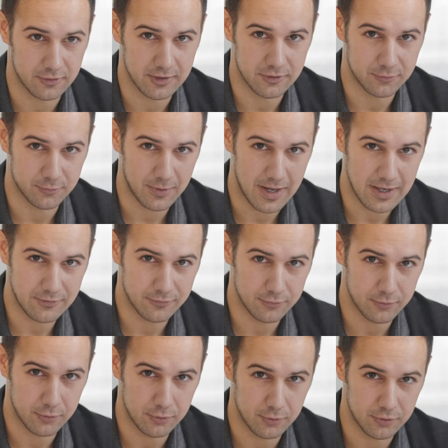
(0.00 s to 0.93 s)
and it's red
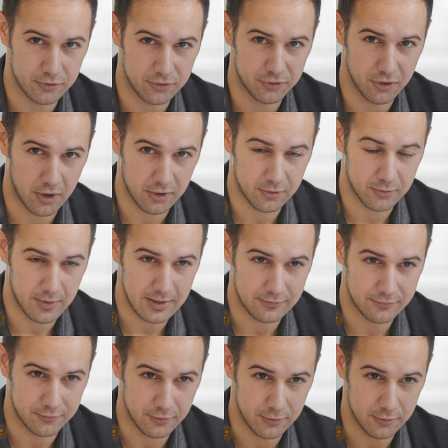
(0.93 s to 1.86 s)
fruit or it's dark
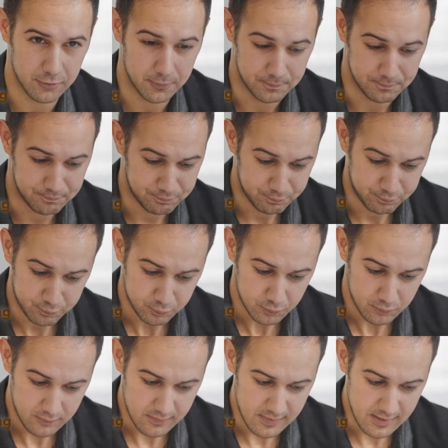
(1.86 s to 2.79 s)
red fruit,
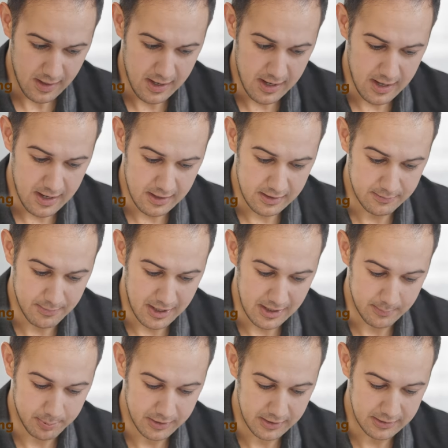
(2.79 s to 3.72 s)
in
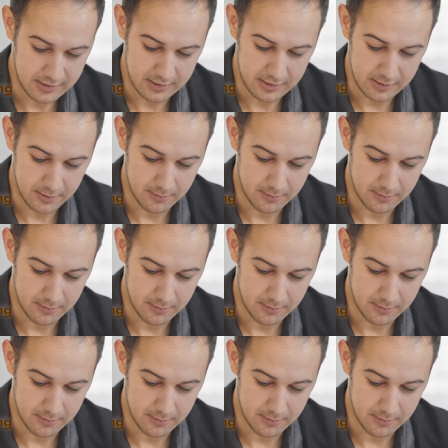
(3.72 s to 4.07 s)
my opinion,